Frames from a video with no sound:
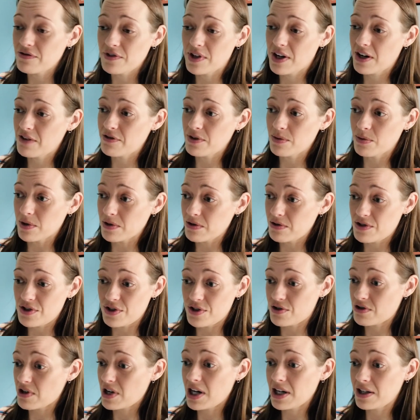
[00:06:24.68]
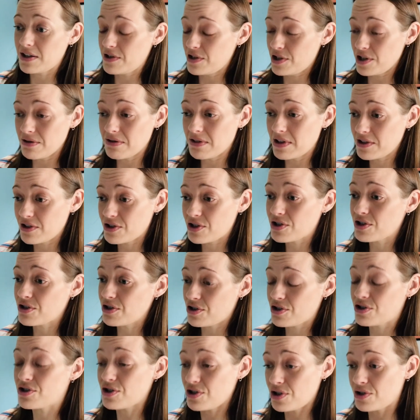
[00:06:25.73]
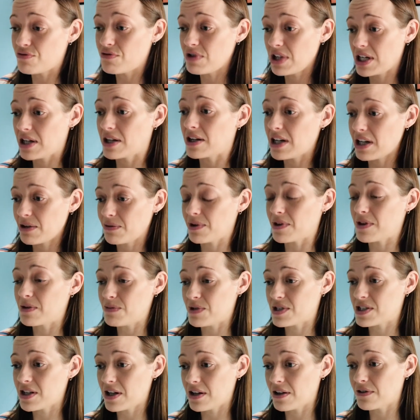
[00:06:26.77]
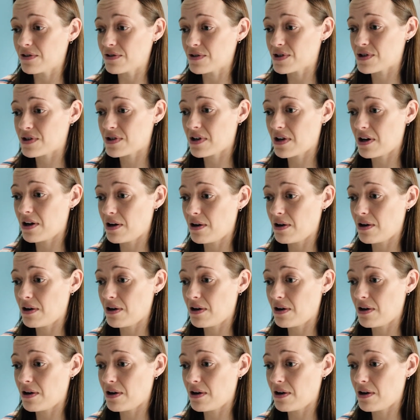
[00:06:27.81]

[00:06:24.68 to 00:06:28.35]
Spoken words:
everyone to try and do it, to reconnect with themselves.